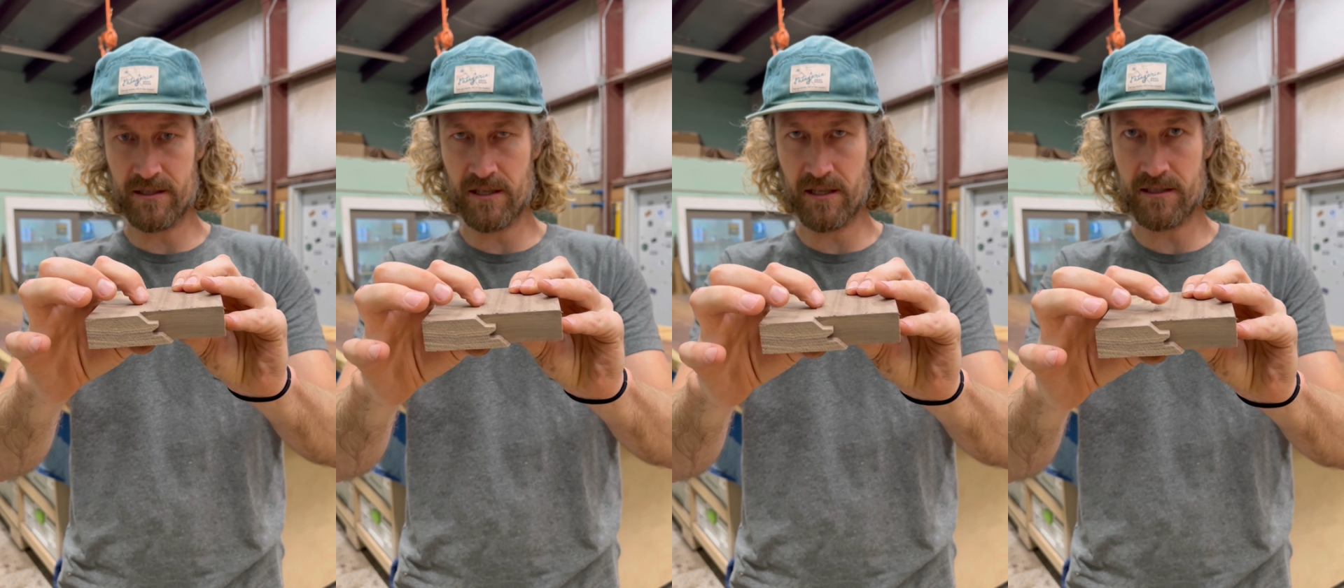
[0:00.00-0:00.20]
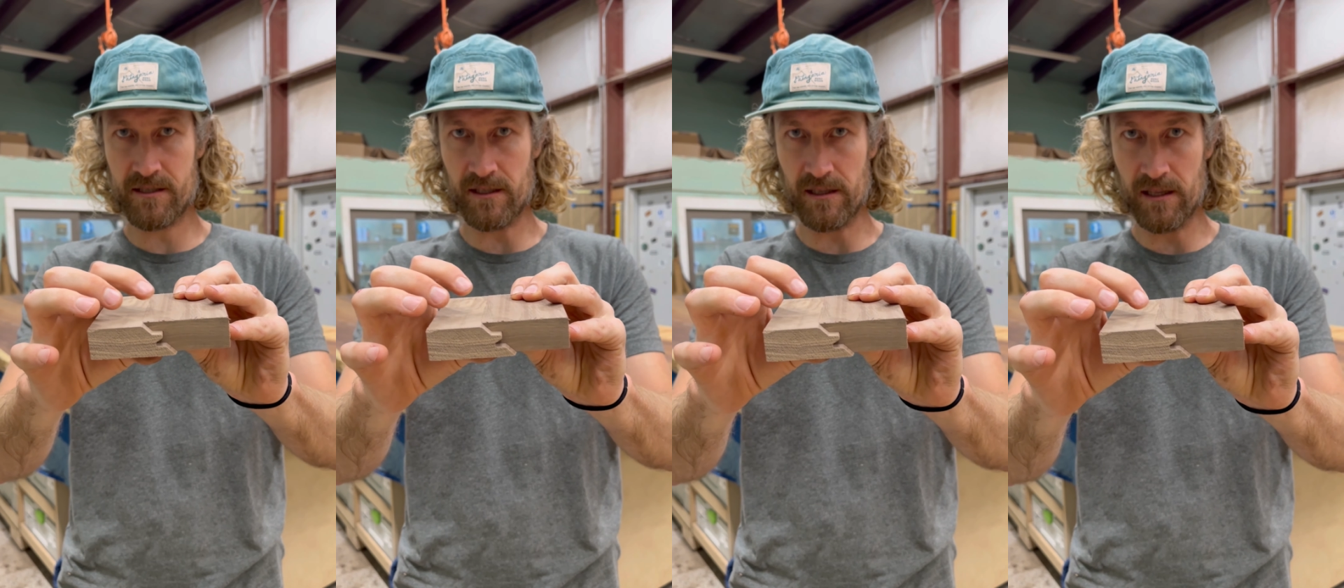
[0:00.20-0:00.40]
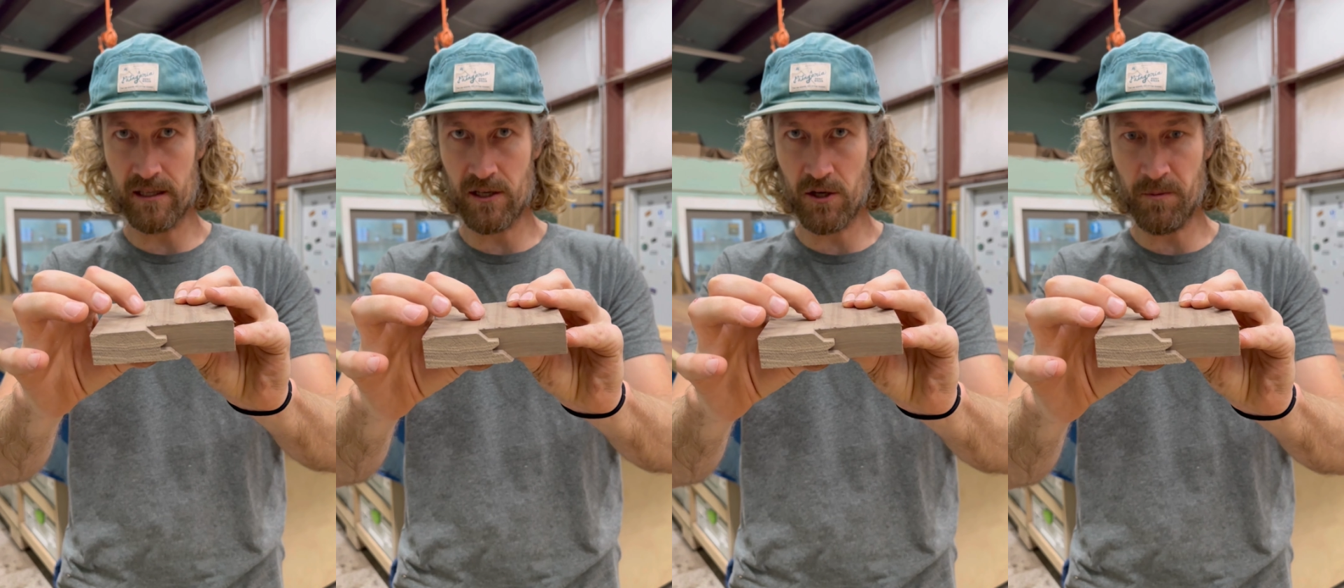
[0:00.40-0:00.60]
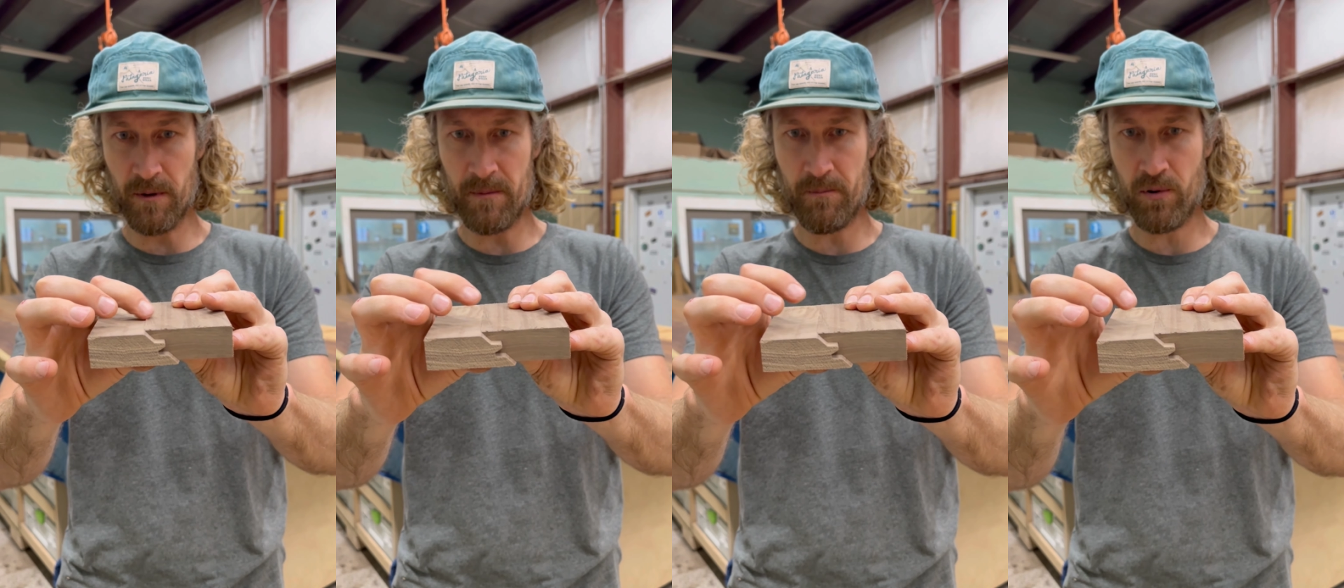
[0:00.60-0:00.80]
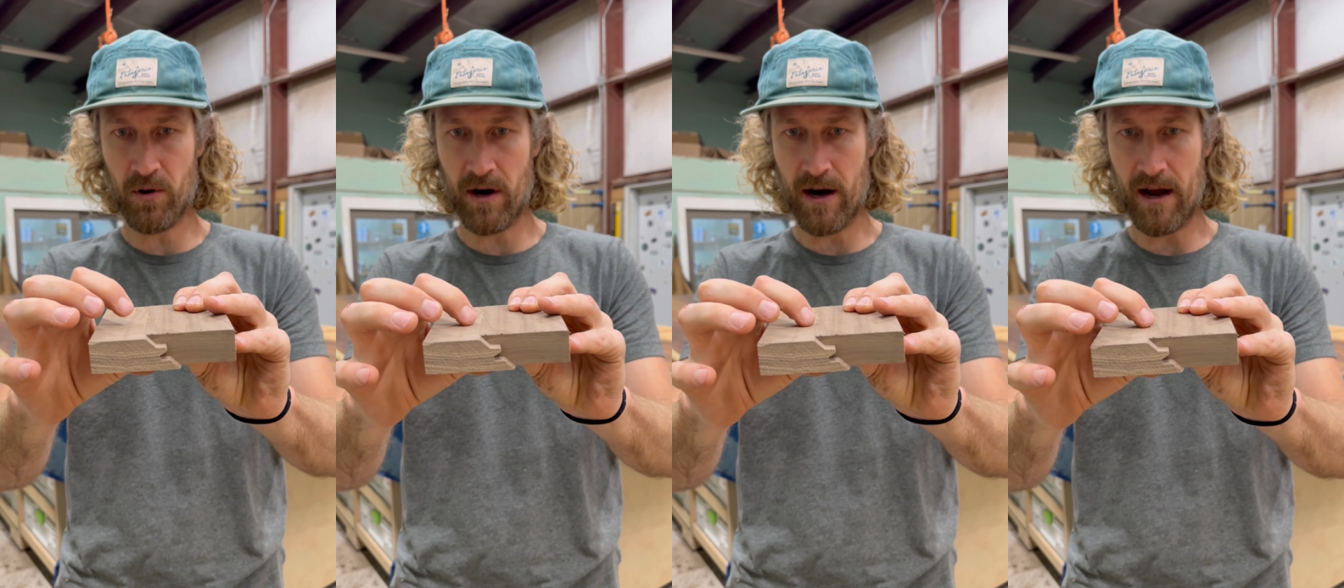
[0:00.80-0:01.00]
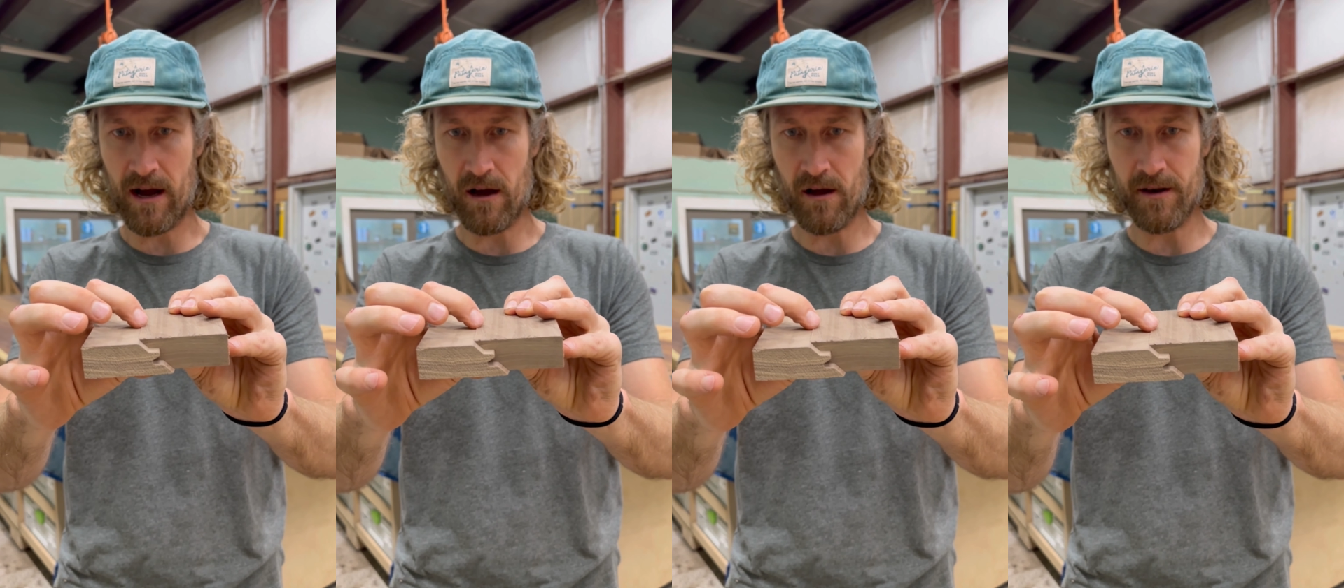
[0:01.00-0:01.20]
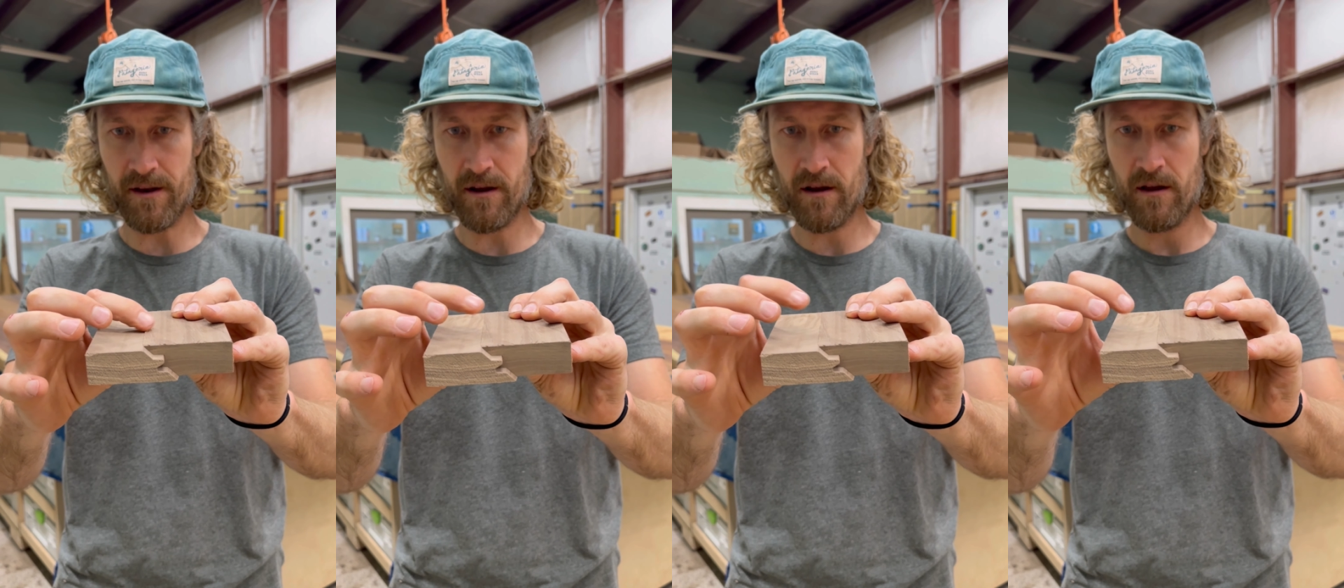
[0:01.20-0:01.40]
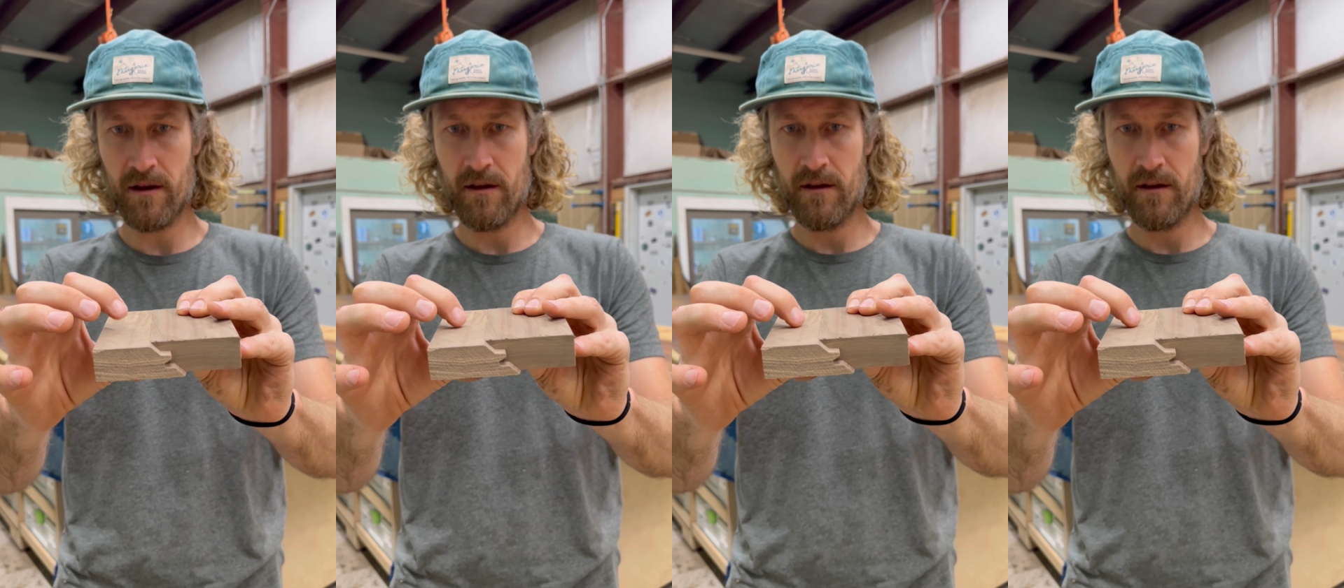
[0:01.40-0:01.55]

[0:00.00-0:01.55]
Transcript: just a little bit proud.